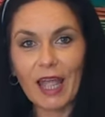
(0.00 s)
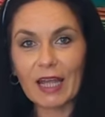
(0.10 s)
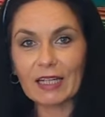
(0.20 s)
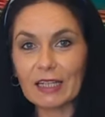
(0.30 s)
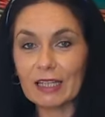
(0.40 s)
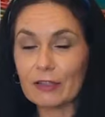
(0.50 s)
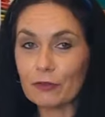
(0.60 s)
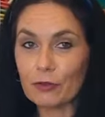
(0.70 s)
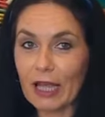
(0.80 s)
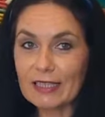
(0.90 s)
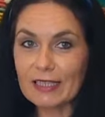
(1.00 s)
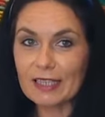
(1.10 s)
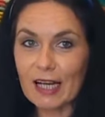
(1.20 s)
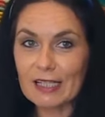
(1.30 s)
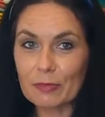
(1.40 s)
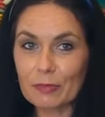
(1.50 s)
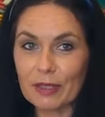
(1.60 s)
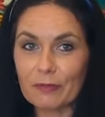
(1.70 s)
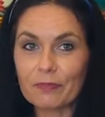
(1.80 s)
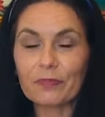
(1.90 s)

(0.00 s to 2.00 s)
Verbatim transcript: and if you like this recipe,